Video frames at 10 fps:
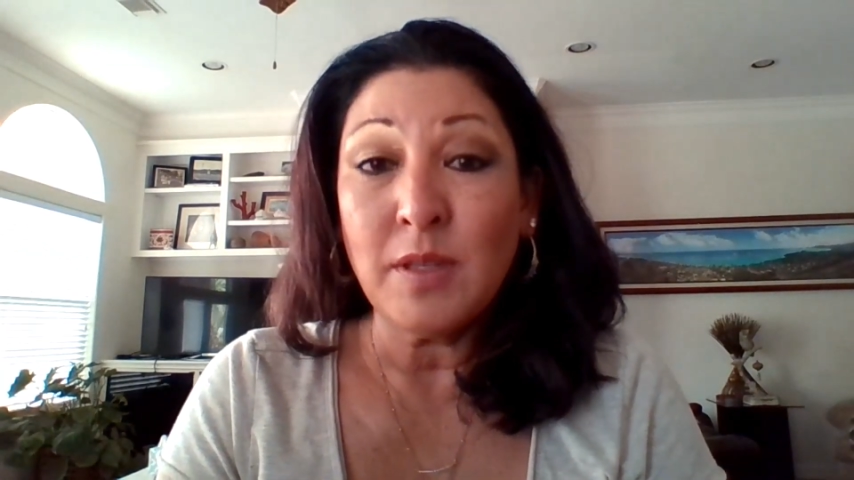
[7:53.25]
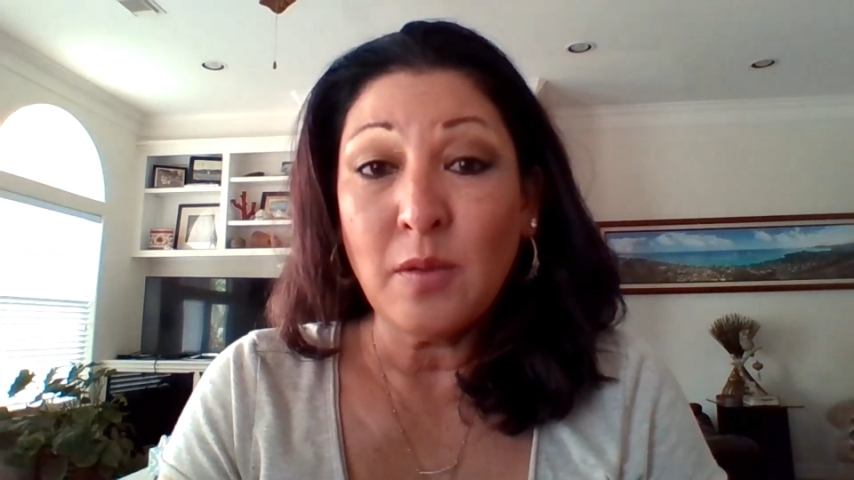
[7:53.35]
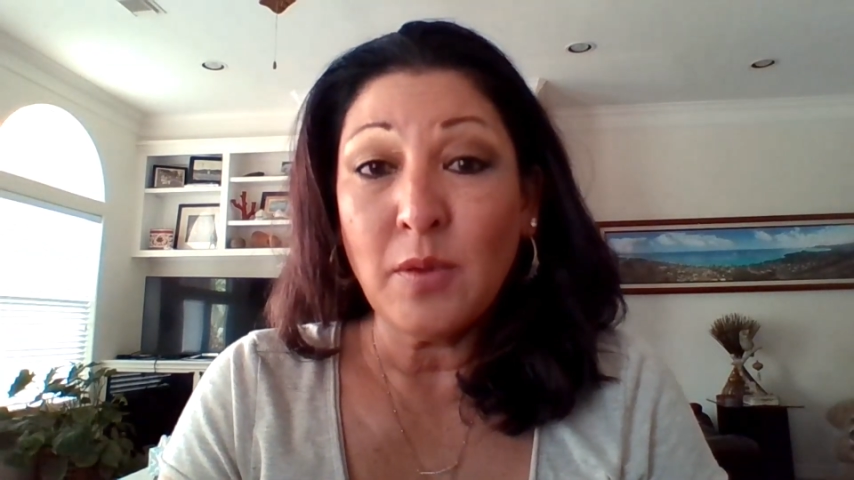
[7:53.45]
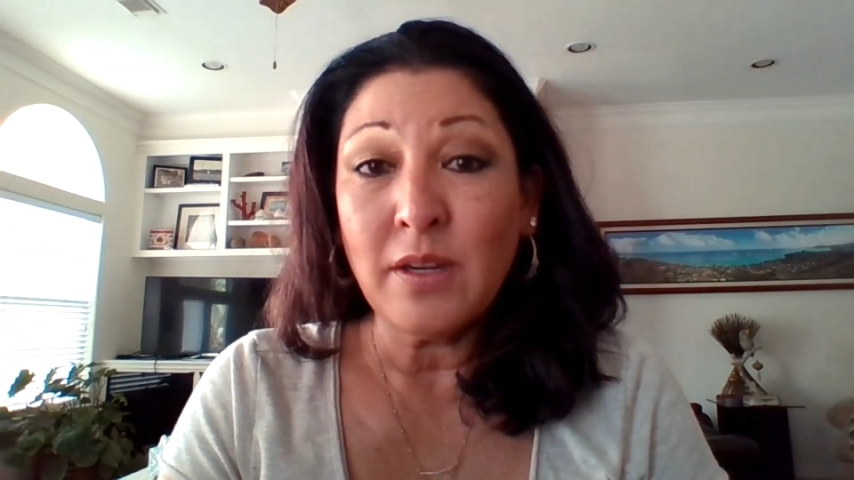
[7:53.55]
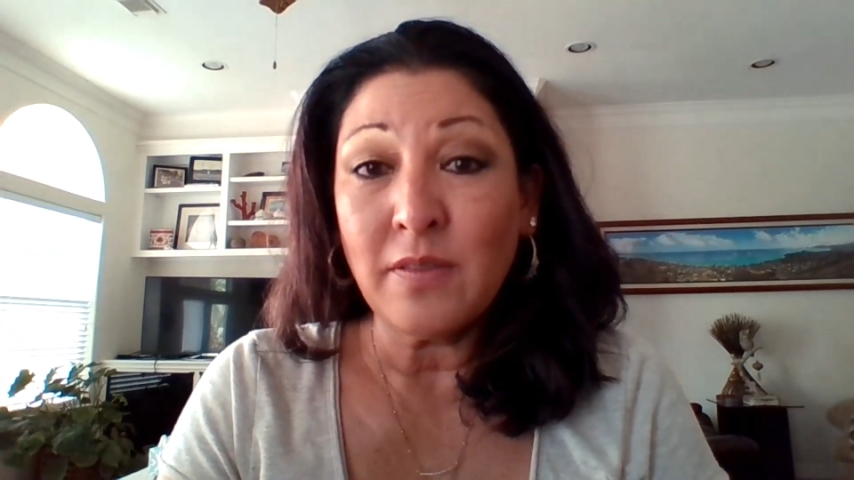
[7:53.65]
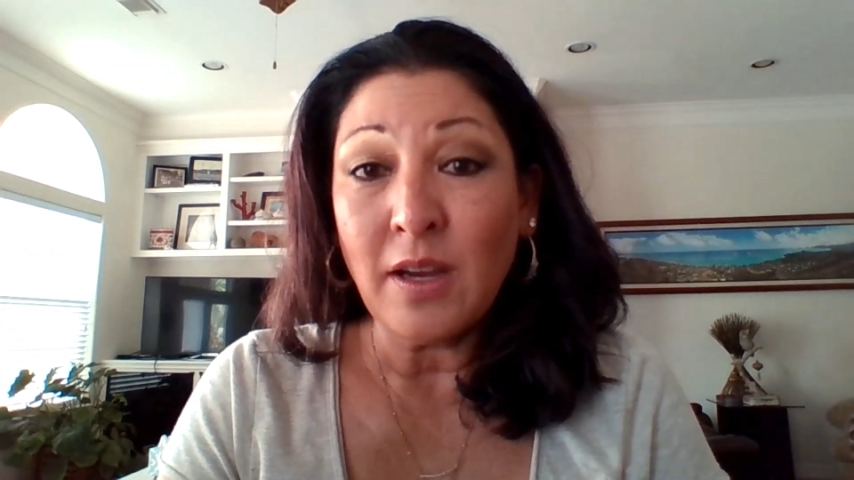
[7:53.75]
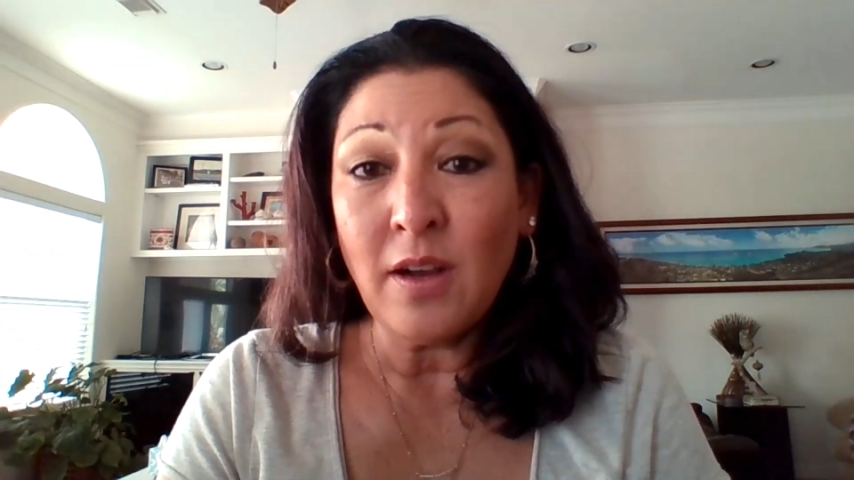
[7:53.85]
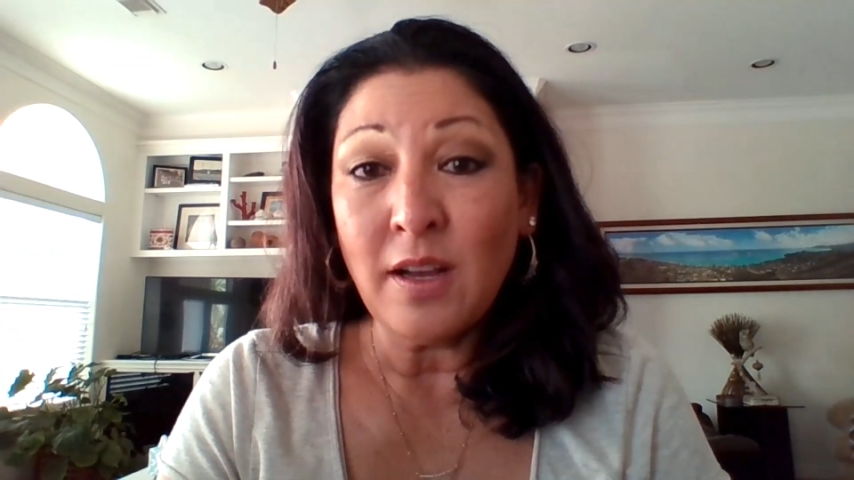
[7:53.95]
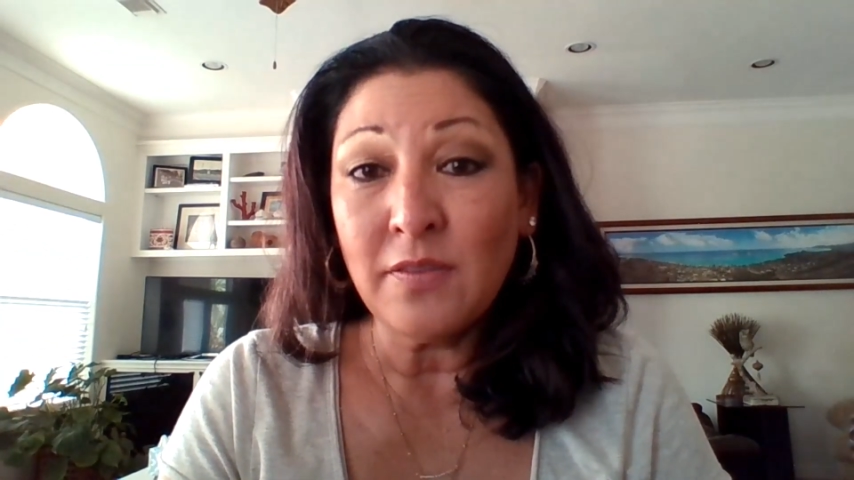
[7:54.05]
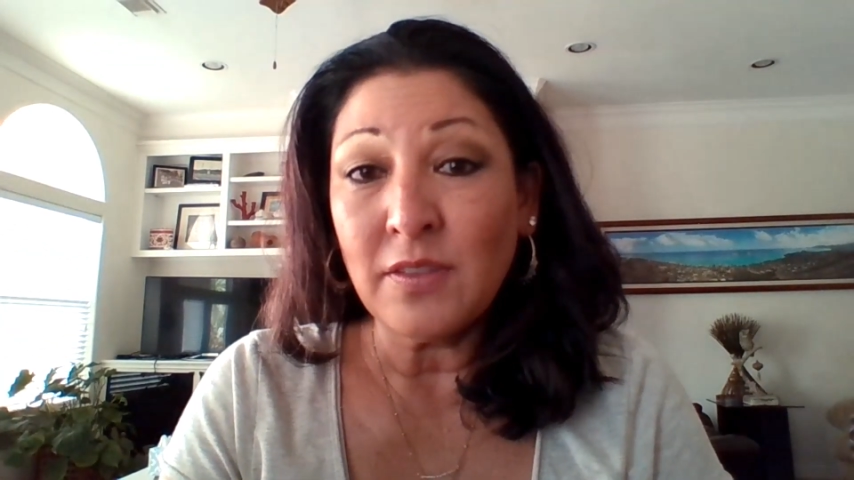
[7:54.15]
be aware of how
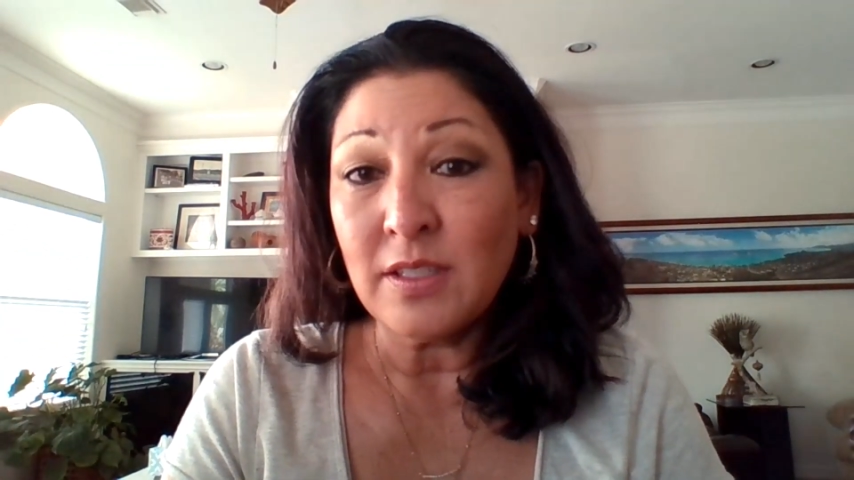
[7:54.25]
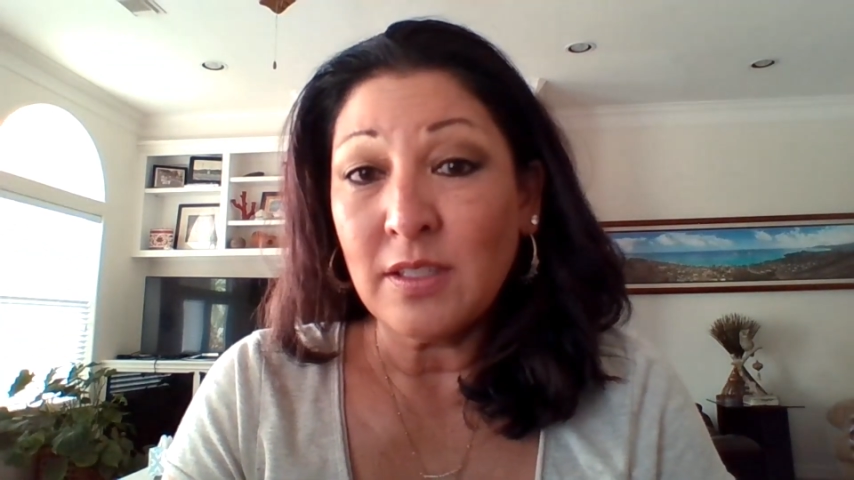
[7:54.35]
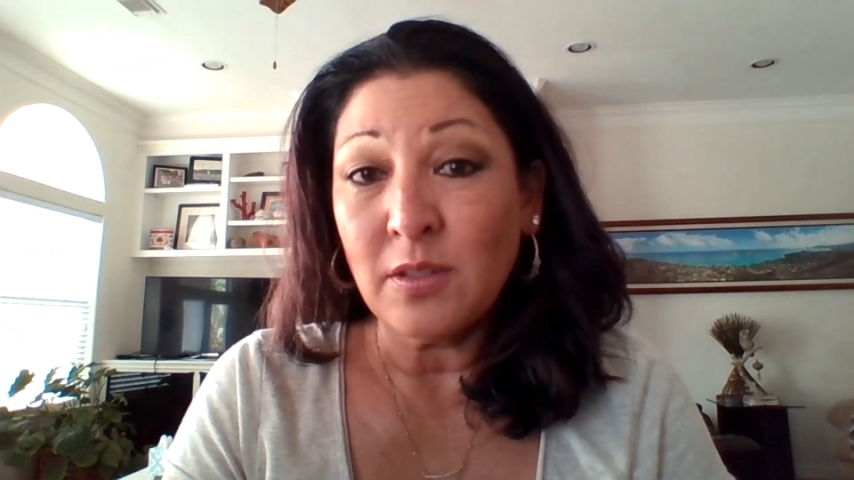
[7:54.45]
often